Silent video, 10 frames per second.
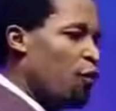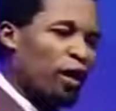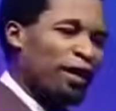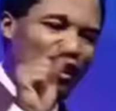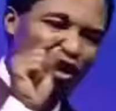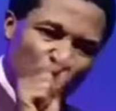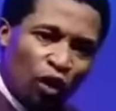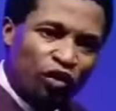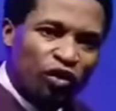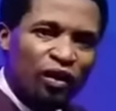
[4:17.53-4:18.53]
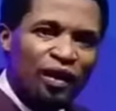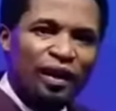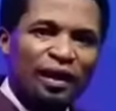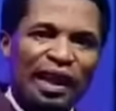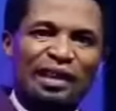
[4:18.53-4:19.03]
for the church
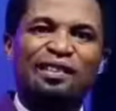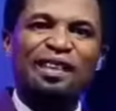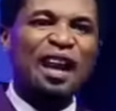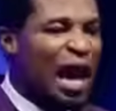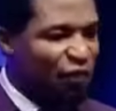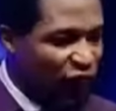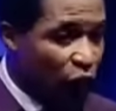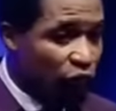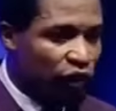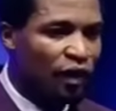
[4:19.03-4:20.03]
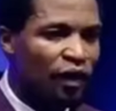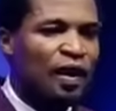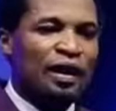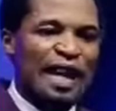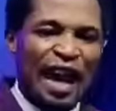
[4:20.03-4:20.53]
that is in Ephesus,
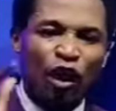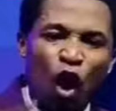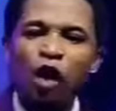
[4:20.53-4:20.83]
that